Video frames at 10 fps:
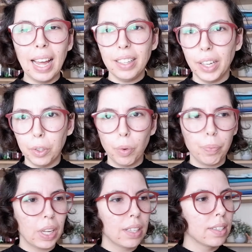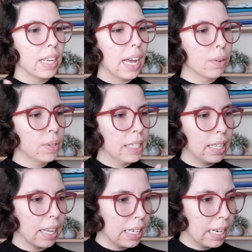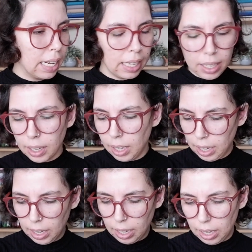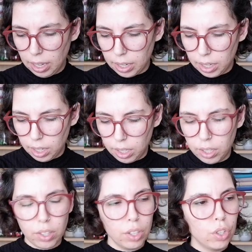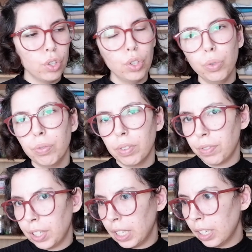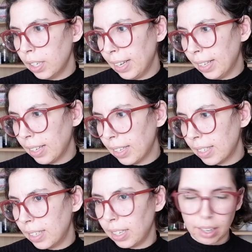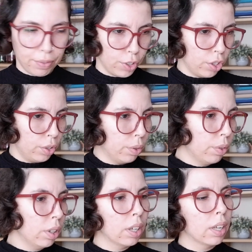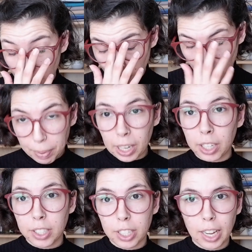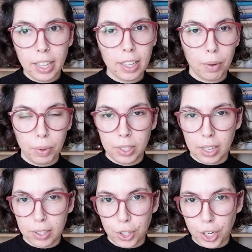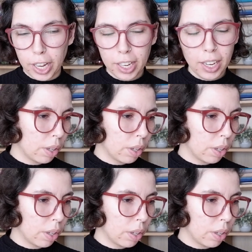Hello, it's now Sunday. It is 2:15 in the afternoon. Feeling a lot better today than I was yesterday.